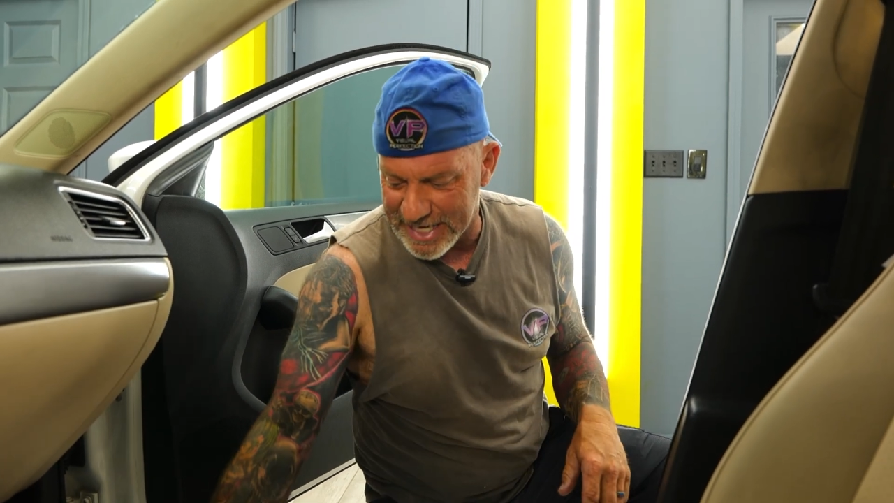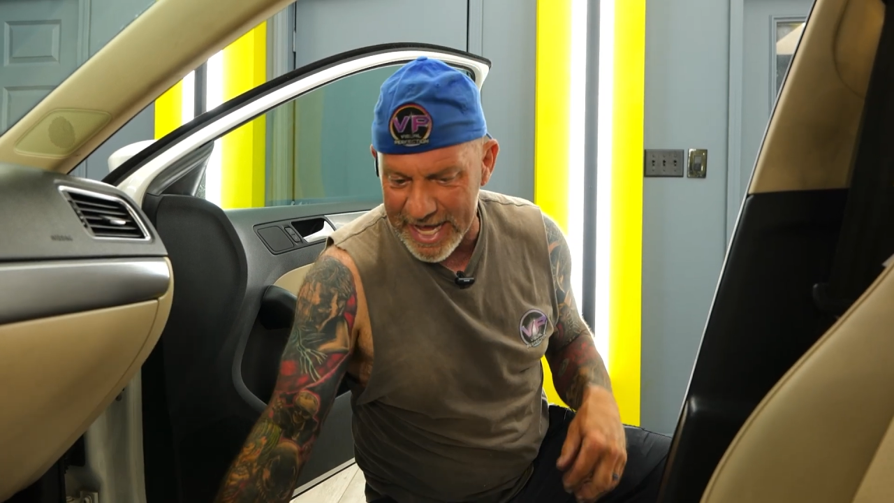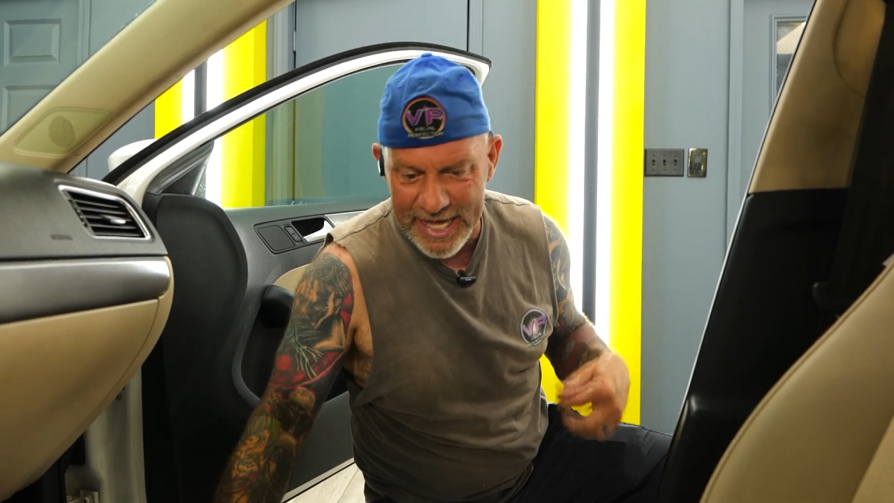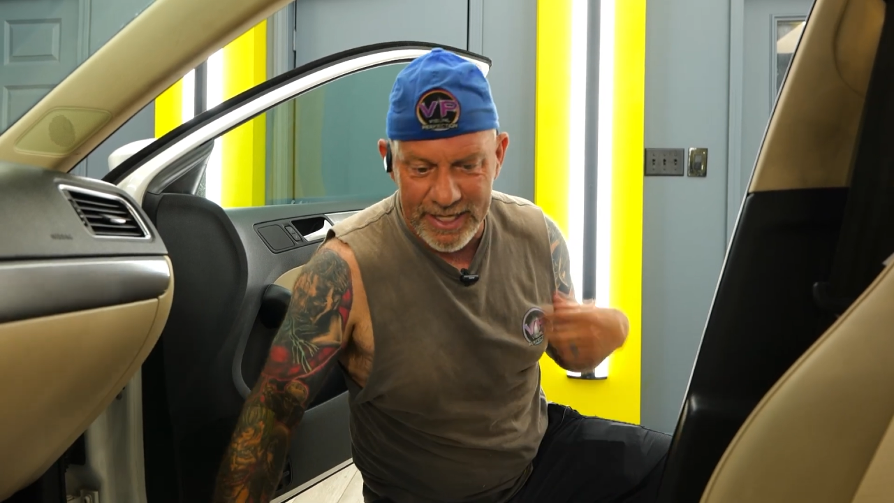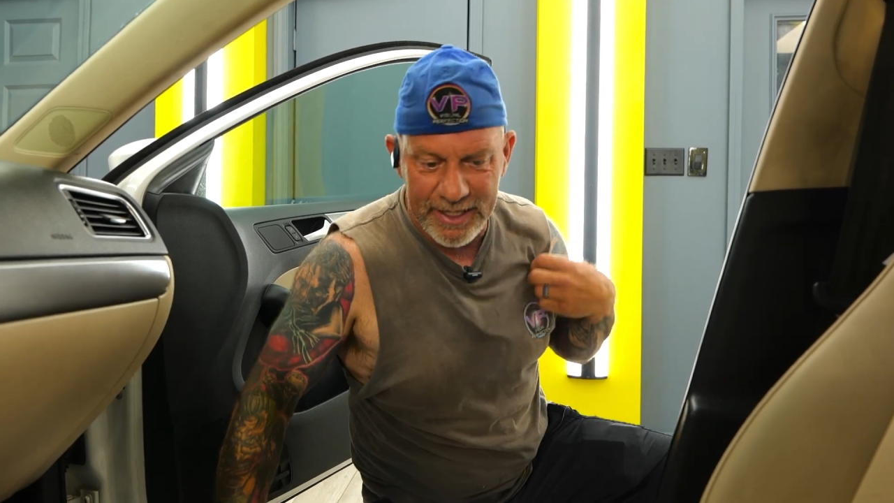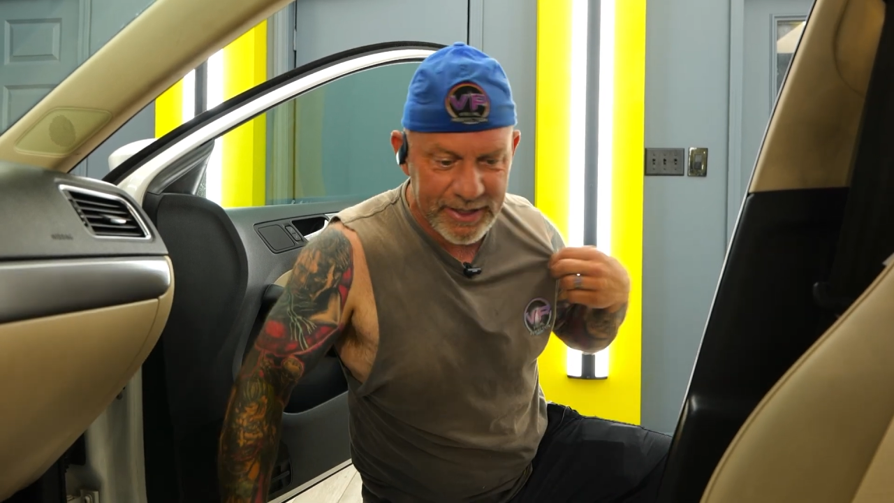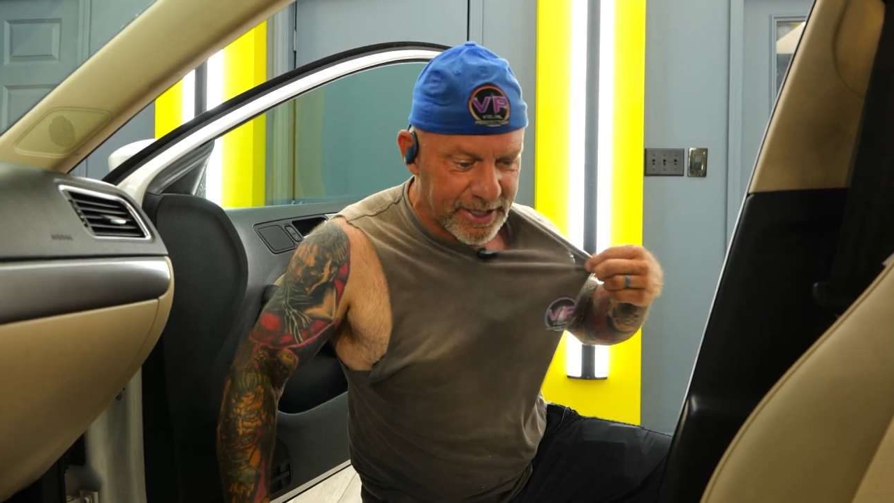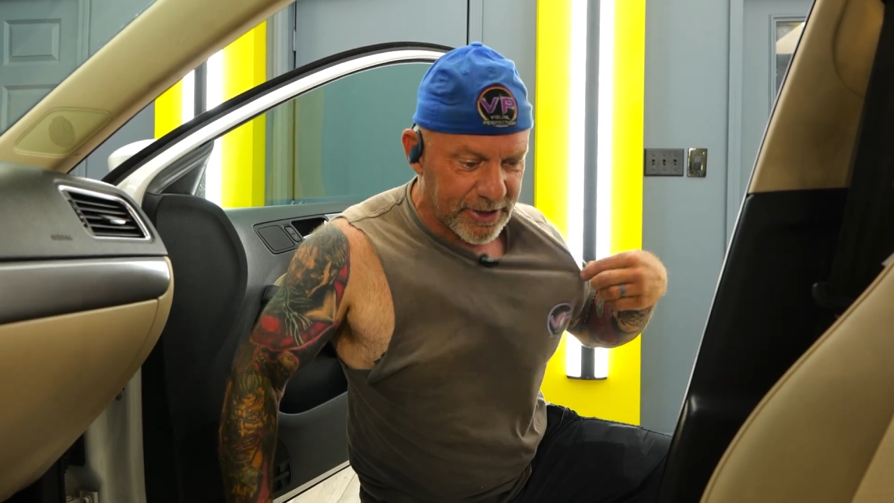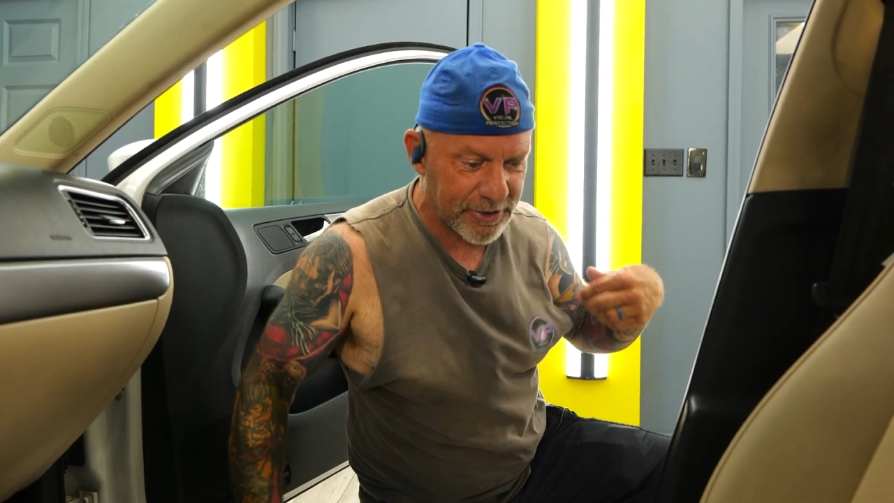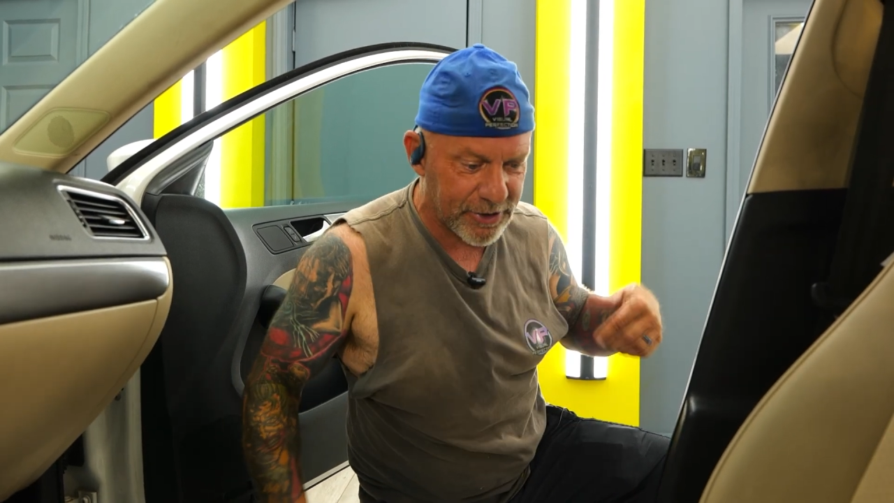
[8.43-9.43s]
tan
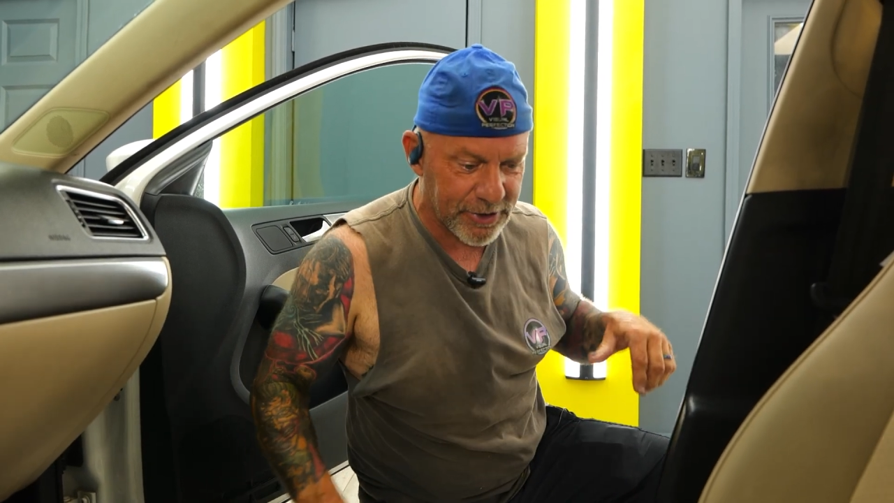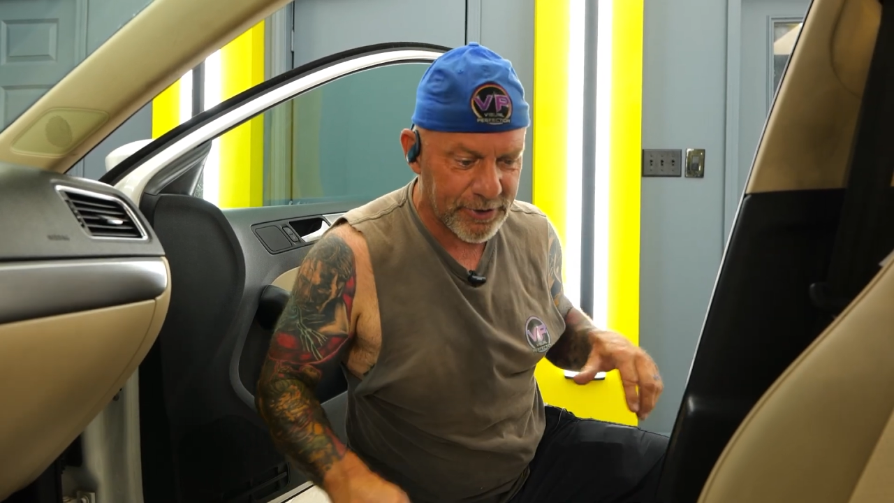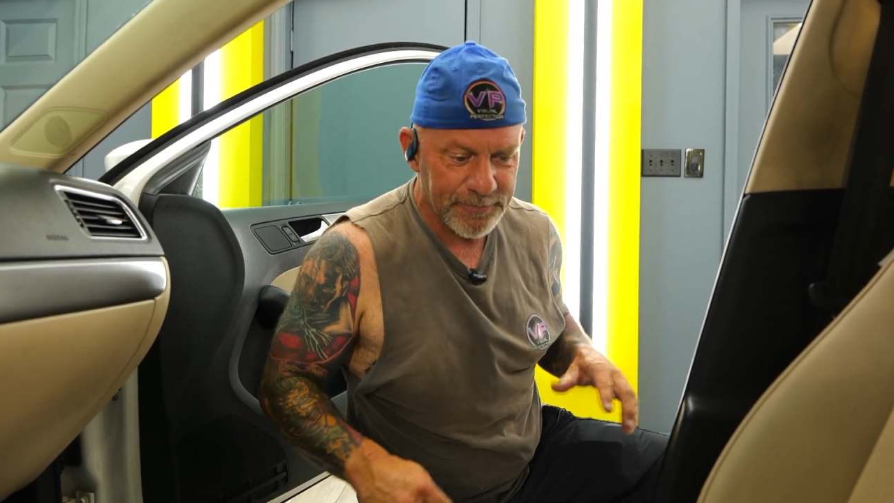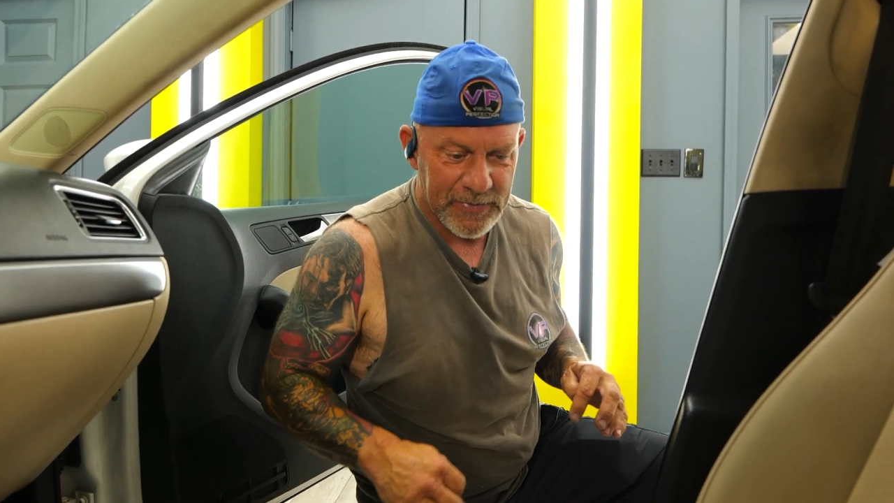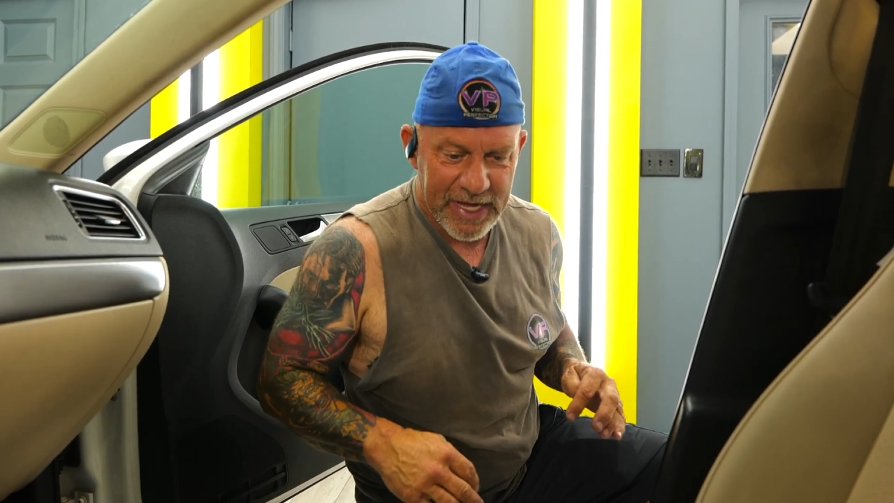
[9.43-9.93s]
interior,